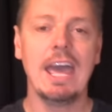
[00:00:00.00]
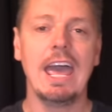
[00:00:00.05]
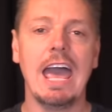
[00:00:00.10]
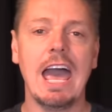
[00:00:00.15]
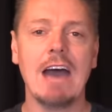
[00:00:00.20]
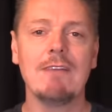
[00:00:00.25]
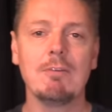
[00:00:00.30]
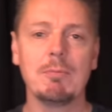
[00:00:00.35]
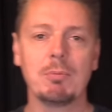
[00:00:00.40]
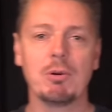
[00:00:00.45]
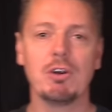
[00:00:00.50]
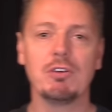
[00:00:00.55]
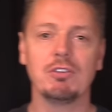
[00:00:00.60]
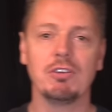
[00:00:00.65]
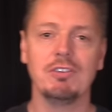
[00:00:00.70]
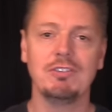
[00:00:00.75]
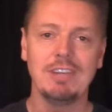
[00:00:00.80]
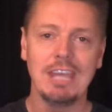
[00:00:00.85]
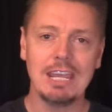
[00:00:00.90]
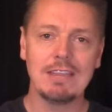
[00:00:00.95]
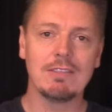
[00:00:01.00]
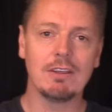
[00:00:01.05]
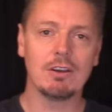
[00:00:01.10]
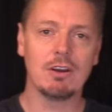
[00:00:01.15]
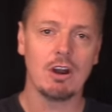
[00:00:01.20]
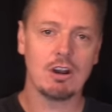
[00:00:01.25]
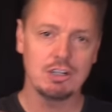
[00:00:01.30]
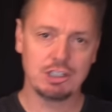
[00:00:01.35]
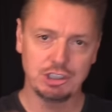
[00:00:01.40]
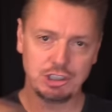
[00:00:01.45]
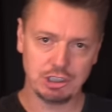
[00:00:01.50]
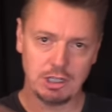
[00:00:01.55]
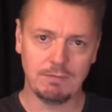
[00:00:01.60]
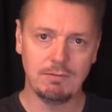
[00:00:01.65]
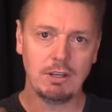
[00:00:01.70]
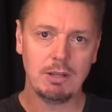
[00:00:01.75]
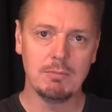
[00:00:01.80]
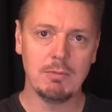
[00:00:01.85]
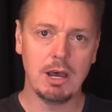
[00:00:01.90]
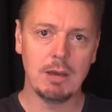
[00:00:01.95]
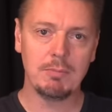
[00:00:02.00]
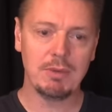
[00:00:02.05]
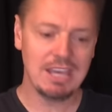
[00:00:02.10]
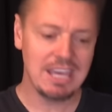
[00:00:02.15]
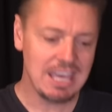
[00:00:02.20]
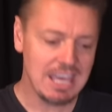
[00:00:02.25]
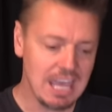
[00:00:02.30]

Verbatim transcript: Have a person take the cards, shuffle them up,